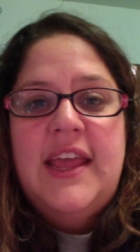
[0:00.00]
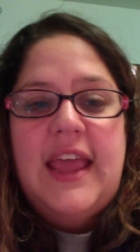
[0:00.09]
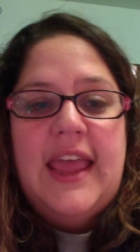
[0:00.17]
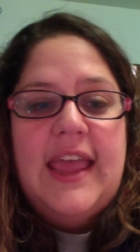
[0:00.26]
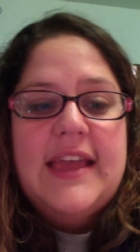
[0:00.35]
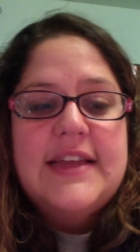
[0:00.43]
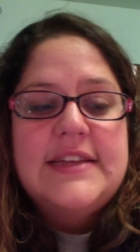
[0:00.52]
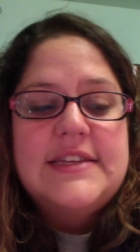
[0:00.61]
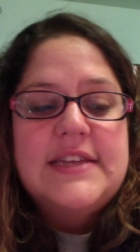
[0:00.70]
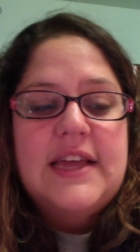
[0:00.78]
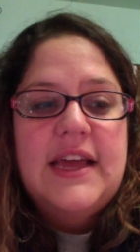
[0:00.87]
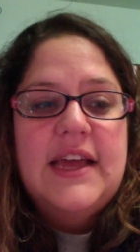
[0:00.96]
And
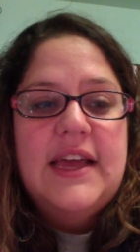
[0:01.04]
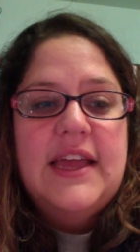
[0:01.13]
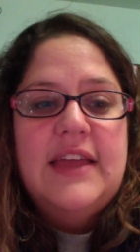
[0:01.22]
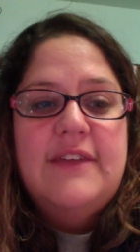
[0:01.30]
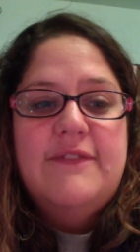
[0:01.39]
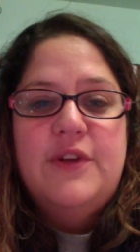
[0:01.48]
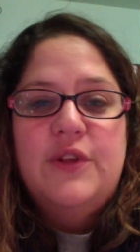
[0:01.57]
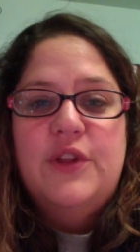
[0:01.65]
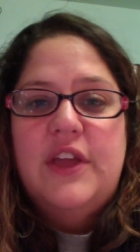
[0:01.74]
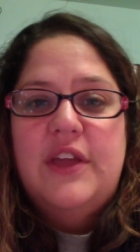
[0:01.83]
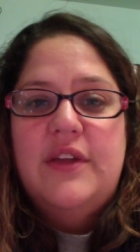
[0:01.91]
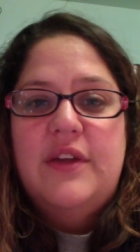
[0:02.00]
if you're
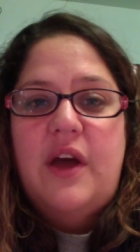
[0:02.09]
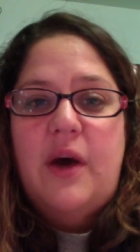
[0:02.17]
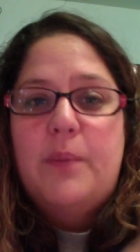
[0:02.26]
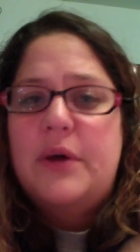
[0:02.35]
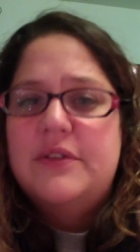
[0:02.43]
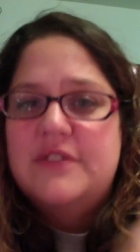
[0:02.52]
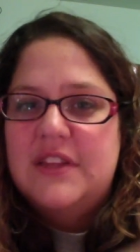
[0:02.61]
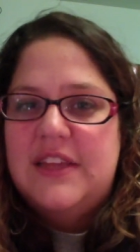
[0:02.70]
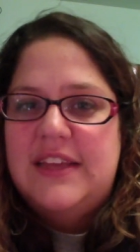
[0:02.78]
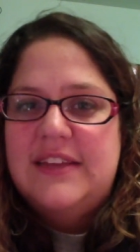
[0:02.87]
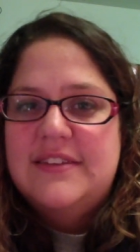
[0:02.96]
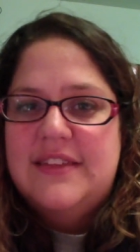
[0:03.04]
looking, I'll post the
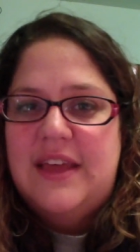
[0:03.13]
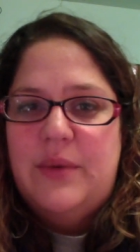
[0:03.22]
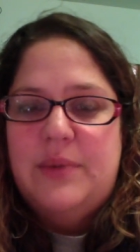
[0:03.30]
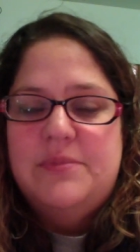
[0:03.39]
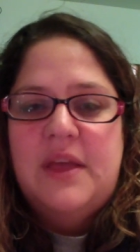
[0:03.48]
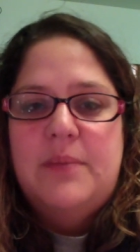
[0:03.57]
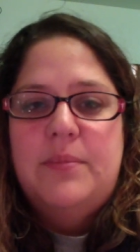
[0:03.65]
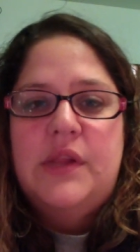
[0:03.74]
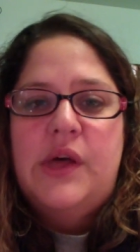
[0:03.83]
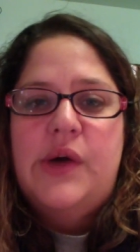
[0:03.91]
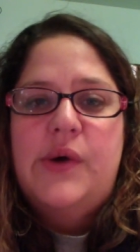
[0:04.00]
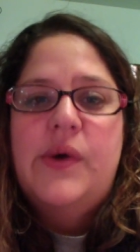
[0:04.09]
link to that website
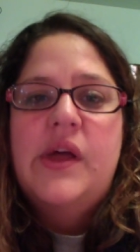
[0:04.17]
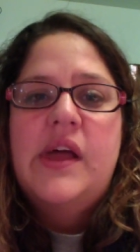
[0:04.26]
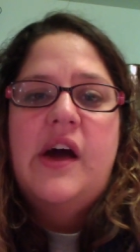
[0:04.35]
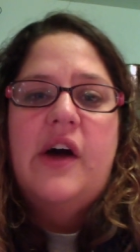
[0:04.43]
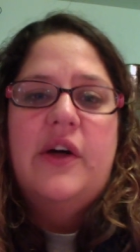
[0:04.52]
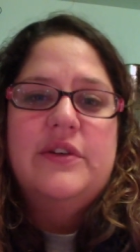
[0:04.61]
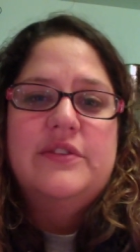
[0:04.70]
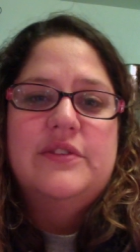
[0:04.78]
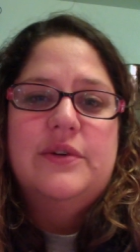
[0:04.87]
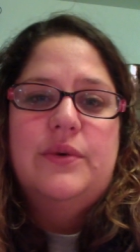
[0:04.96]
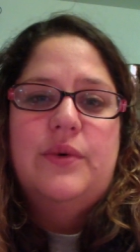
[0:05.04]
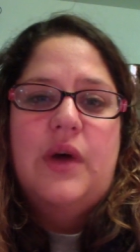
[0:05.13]
below. I'll
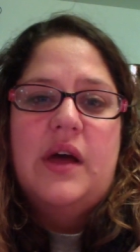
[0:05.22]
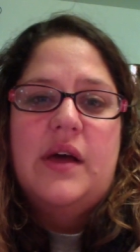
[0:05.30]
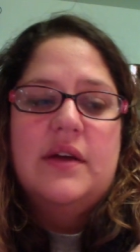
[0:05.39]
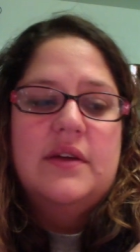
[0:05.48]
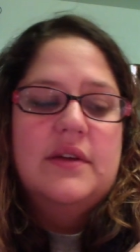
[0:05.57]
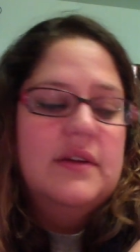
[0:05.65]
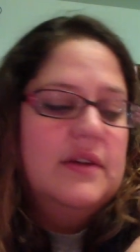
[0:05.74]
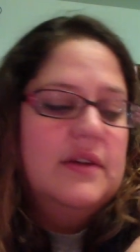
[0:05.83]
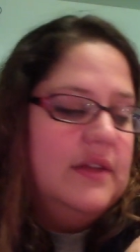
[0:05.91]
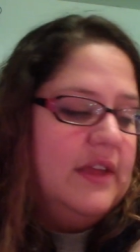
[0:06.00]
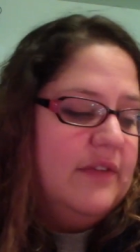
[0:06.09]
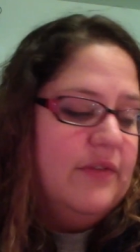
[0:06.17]
also
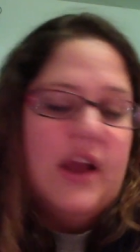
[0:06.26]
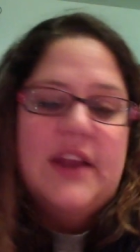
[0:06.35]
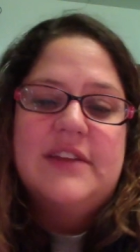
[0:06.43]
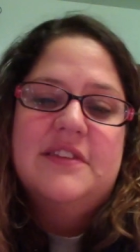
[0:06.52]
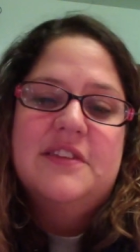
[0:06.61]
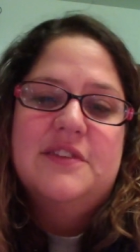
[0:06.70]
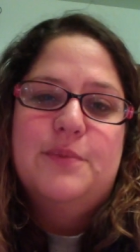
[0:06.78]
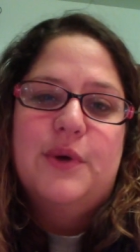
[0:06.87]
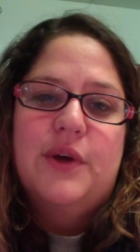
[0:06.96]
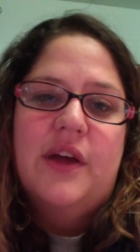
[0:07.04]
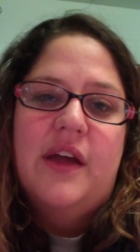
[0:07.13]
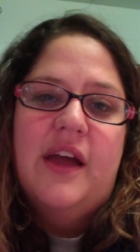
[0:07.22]
give credit to this
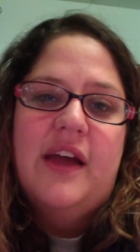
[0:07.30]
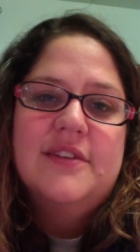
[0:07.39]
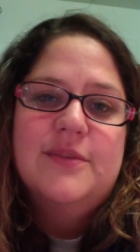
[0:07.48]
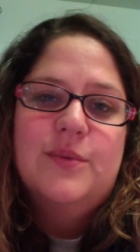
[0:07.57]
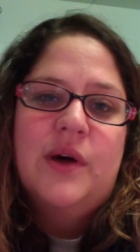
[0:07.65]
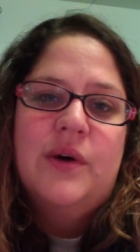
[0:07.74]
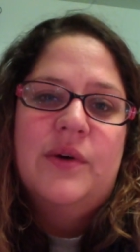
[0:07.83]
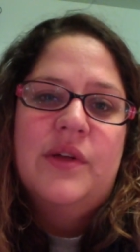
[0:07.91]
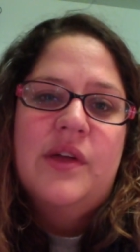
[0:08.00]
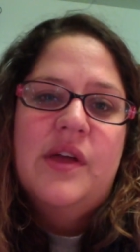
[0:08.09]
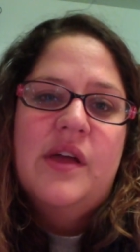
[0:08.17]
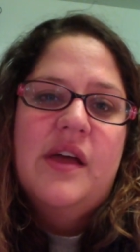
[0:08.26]
book as well
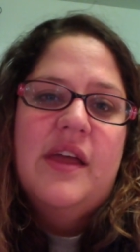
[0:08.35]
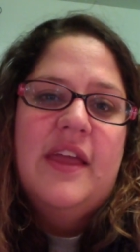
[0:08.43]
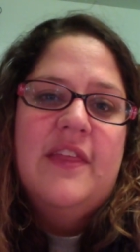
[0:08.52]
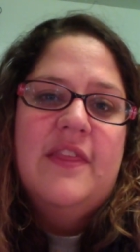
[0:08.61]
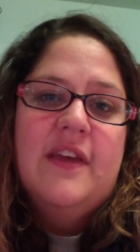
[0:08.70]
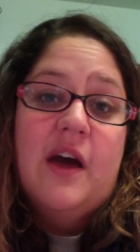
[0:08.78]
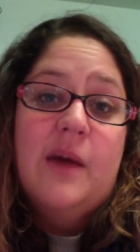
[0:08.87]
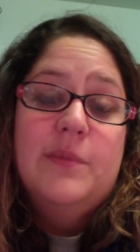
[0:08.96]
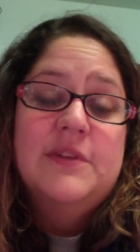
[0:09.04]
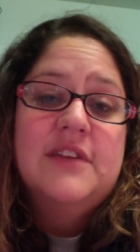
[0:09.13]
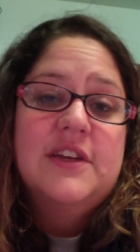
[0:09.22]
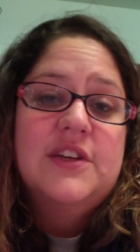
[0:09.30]
in the comment
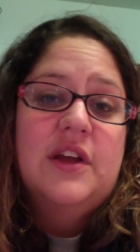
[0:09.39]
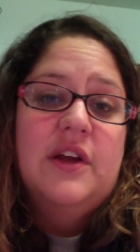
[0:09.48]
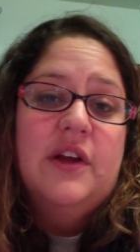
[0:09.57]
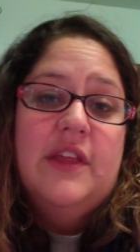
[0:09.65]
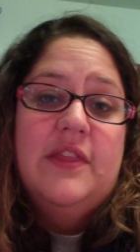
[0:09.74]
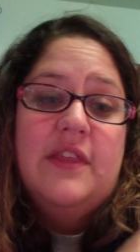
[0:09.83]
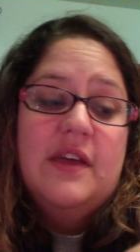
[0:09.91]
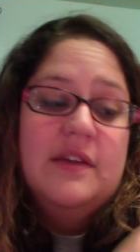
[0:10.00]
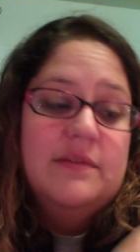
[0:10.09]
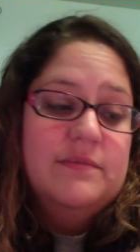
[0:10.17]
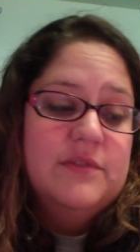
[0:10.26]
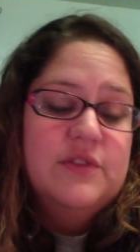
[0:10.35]
section or in the
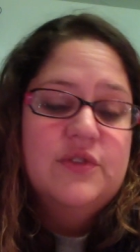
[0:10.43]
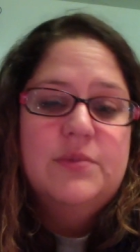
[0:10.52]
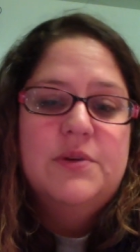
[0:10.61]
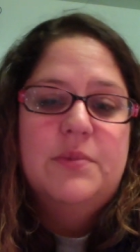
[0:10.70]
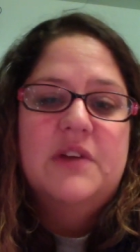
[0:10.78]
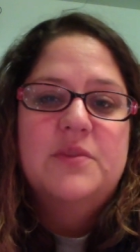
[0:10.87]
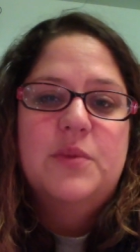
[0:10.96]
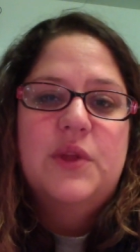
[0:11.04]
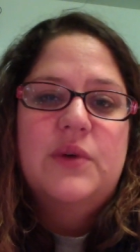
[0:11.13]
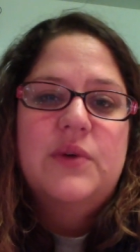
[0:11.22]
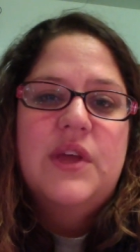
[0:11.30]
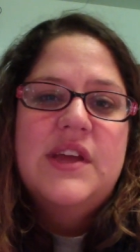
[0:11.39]
description box below.
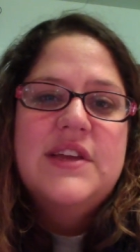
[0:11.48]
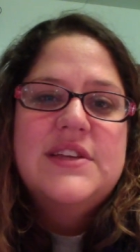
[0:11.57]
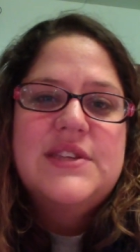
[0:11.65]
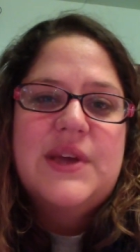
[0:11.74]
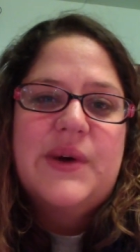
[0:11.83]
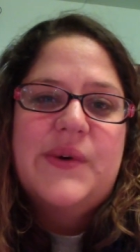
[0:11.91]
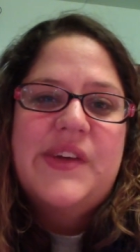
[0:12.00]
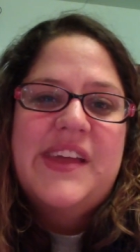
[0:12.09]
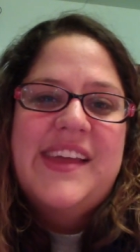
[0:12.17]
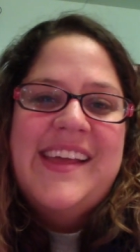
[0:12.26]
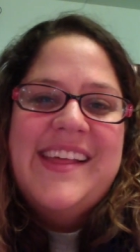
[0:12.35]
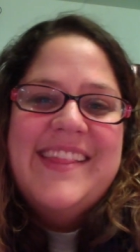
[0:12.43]
So,
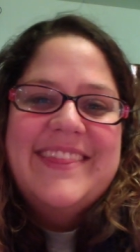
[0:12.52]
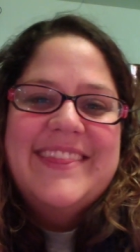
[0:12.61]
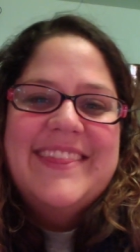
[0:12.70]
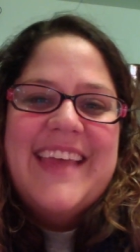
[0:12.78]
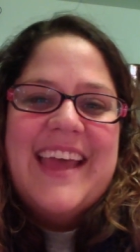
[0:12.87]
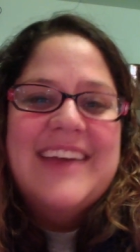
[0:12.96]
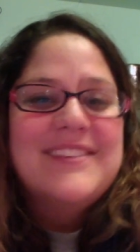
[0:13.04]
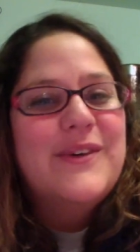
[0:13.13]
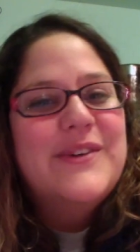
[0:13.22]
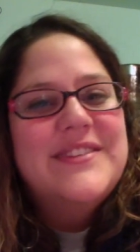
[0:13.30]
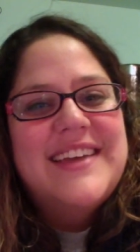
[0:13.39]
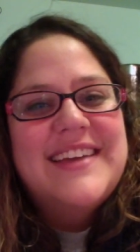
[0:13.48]
as
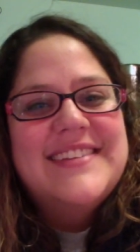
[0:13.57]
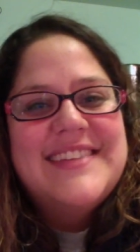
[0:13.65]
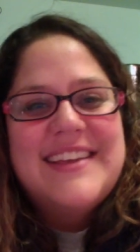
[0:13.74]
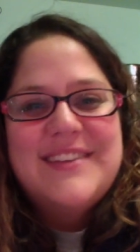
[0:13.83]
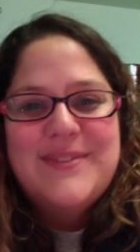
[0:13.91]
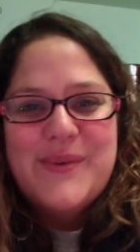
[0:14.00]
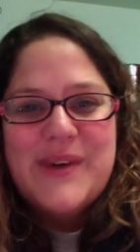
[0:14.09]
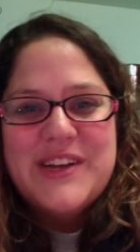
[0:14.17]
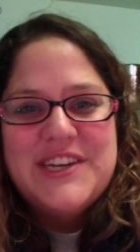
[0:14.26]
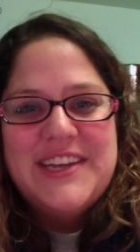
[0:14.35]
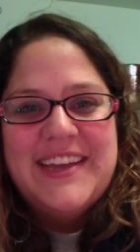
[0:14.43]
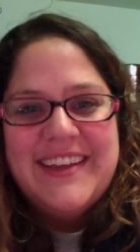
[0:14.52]
always, guys, thanks for
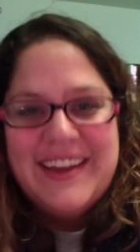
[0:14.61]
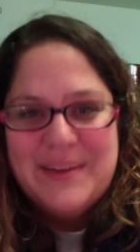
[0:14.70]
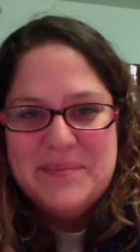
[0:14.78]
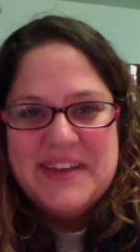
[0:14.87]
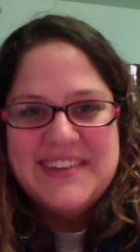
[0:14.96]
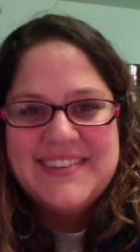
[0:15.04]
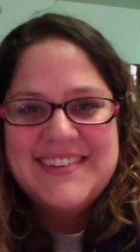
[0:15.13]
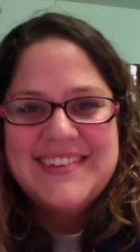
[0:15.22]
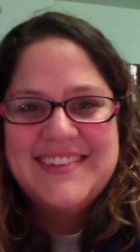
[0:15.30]
watching and God bless.